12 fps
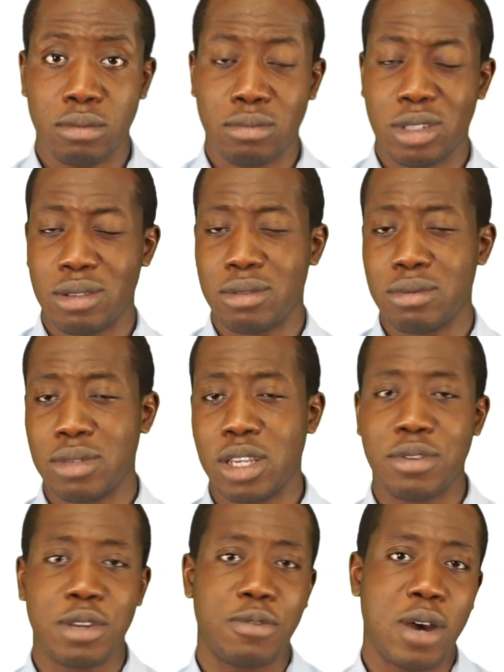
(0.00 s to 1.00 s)
then
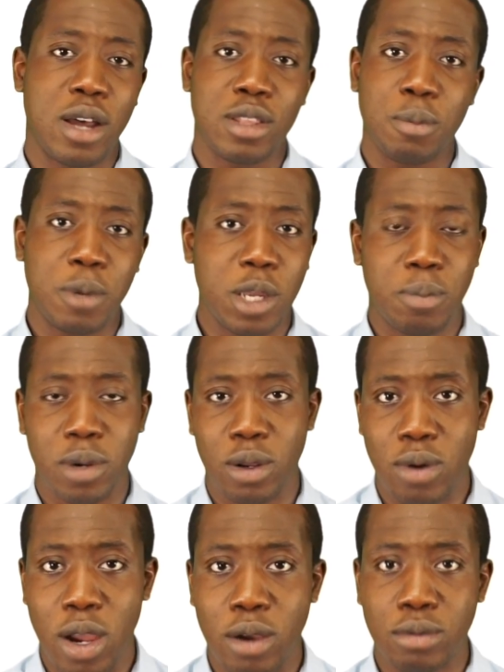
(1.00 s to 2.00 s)
even if other people
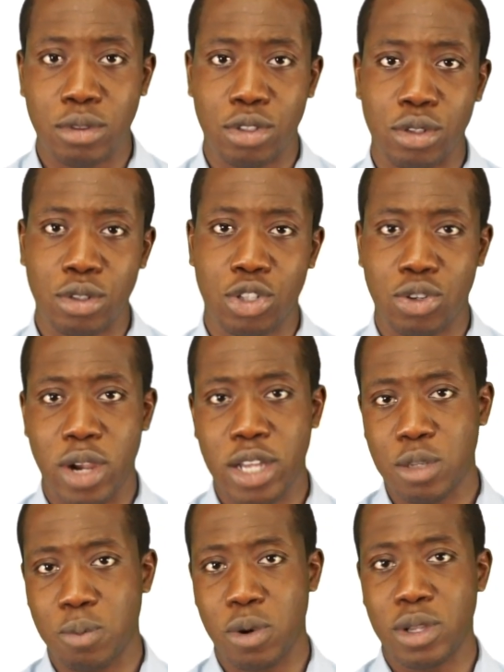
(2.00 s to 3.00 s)
around you try
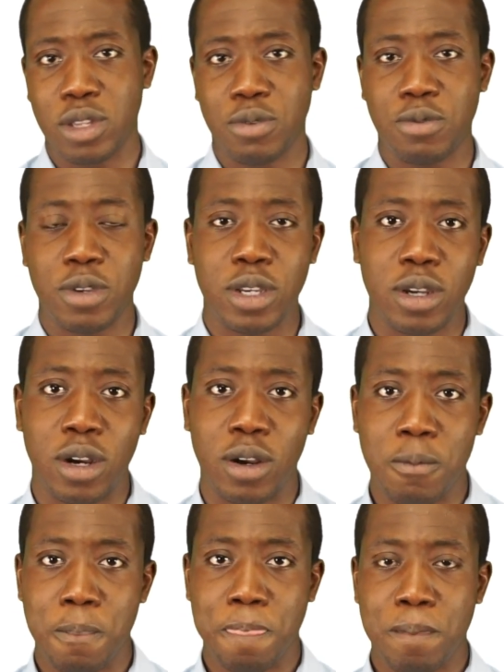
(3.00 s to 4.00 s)
to point the finger,
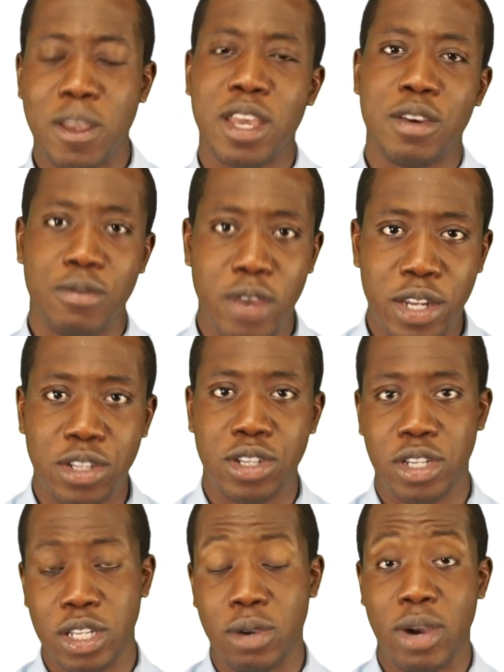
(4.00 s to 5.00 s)

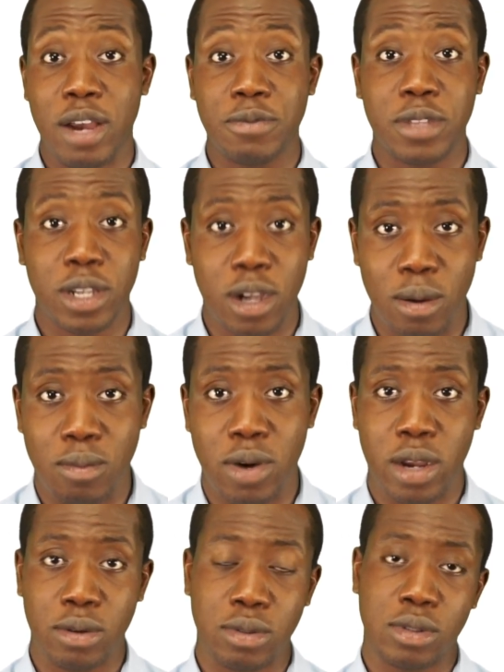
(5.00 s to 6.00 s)
eventually they'll have to come
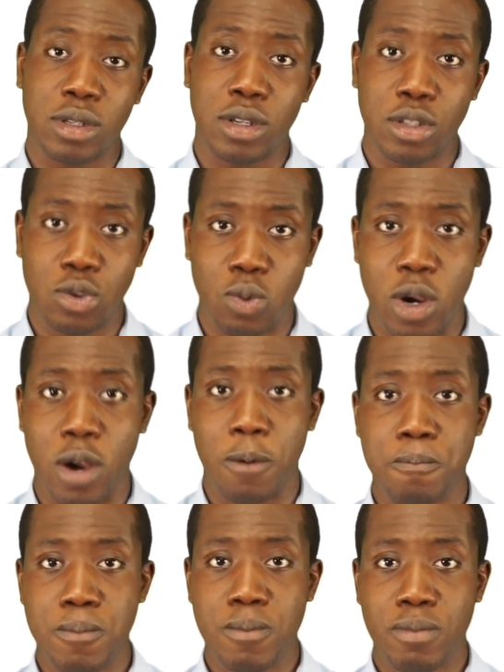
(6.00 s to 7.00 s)
round as well.
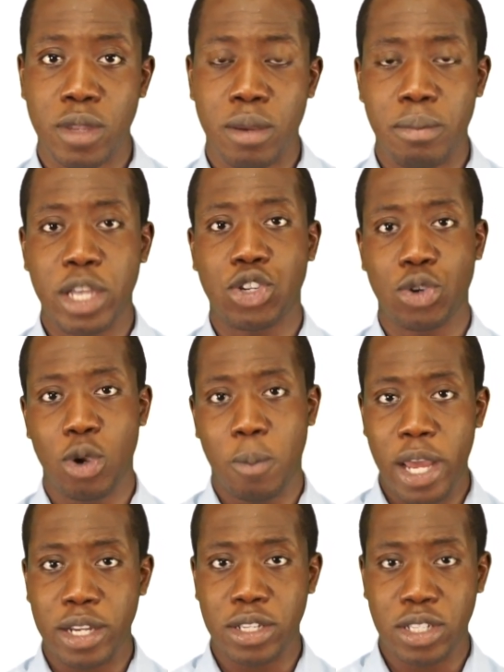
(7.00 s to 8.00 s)
Make sure you
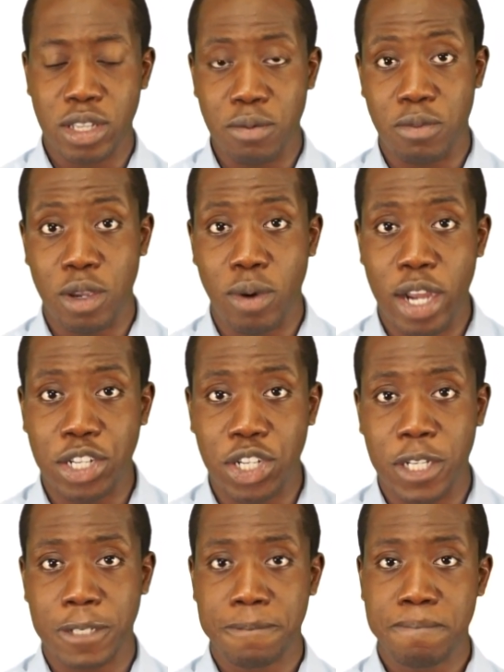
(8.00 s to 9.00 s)
apply this tip,
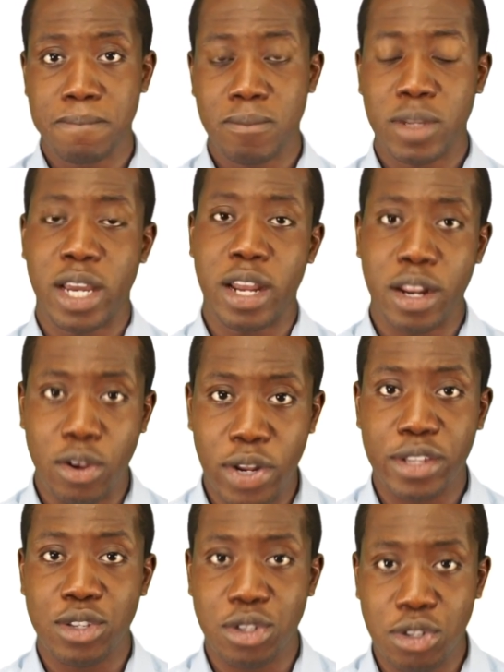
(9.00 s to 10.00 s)
VYG, and I know
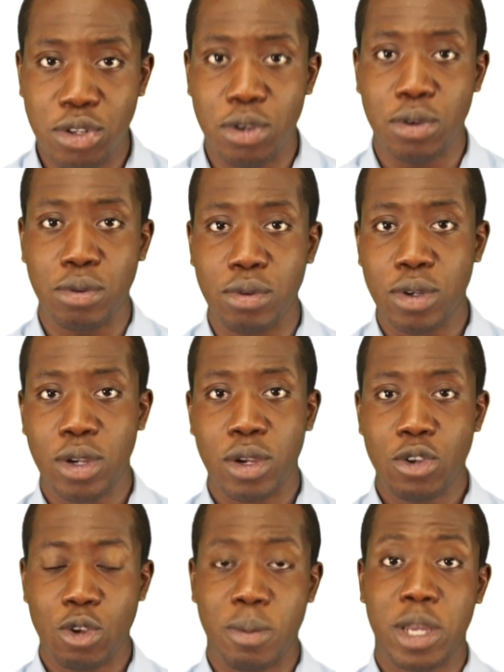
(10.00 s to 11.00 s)
that
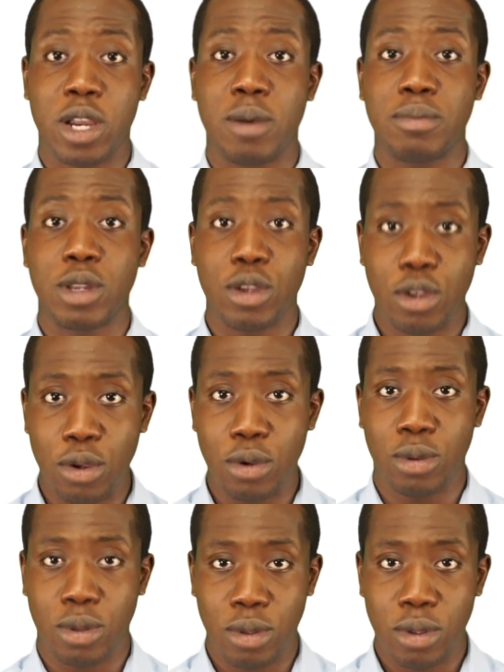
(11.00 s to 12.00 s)
soon you become the
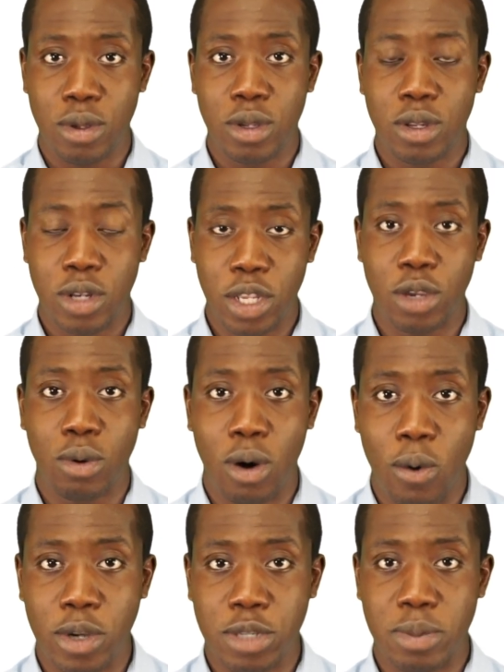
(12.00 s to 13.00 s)
youth that you're
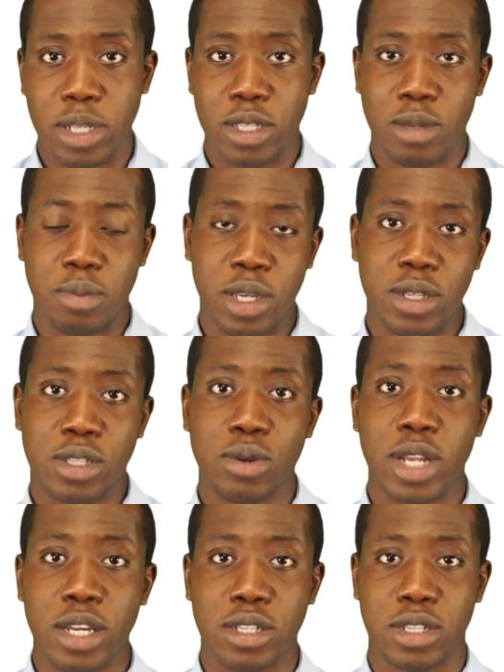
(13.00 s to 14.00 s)
always meant to be. Until
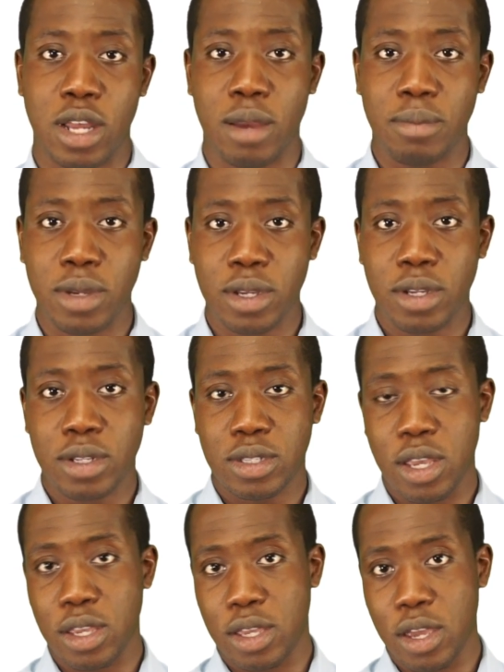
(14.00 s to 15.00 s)
next time,
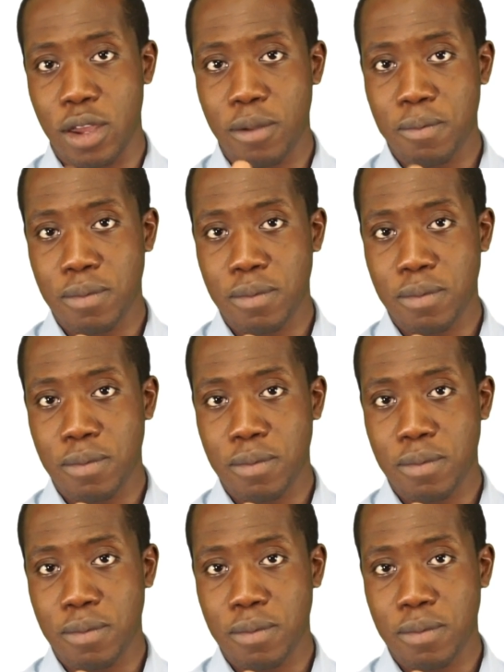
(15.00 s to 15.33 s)
take care.